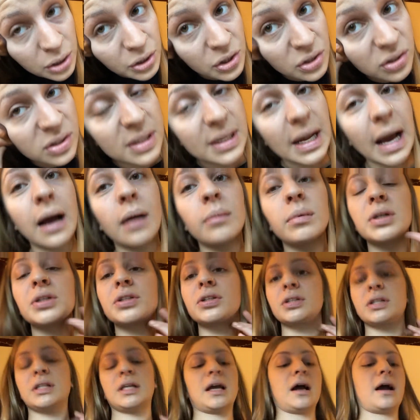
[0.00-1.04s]
just dab
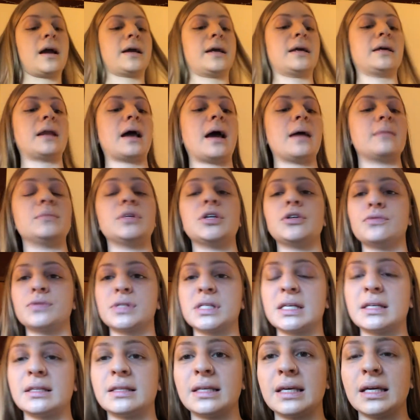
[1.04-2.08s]
under the eye, and I'm
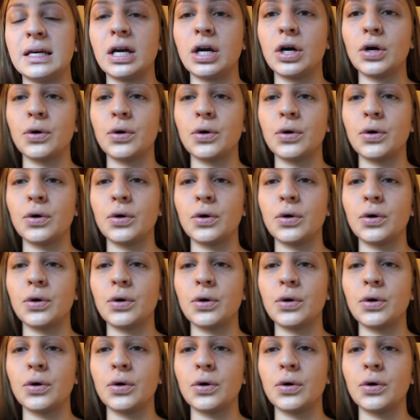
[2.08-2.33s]
using the